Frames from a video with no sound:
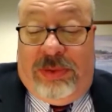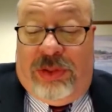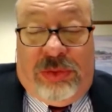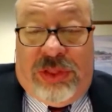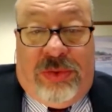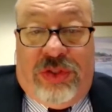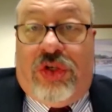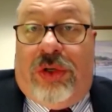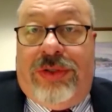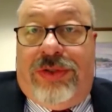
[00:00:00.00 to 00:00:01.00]
there was no
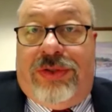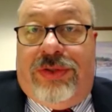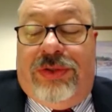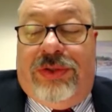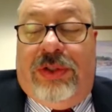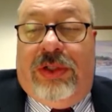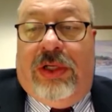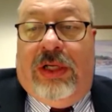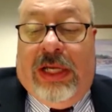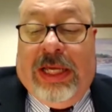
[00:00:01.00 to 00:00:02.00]
insurance.
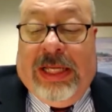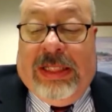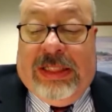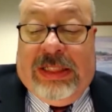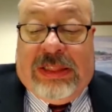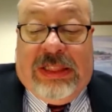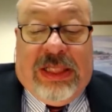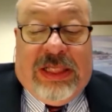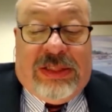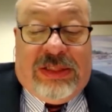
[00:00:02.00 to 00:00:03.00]
And
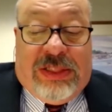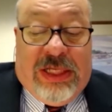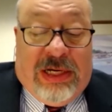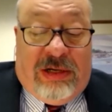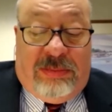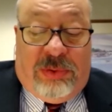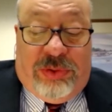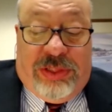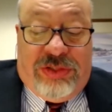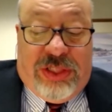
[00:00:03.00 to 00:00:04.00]
that's a terrible
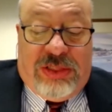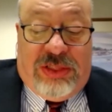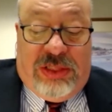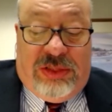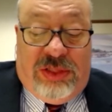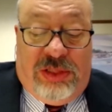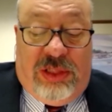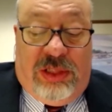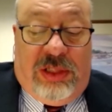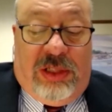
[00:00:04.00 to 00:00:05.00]
injustice
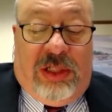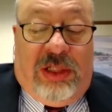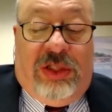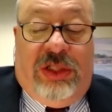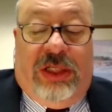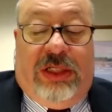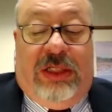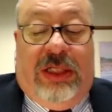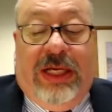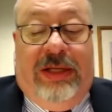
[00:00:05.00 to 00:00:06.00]
to the
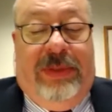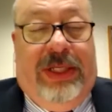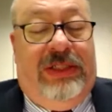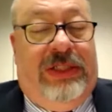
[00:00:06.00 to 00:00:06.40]
client because they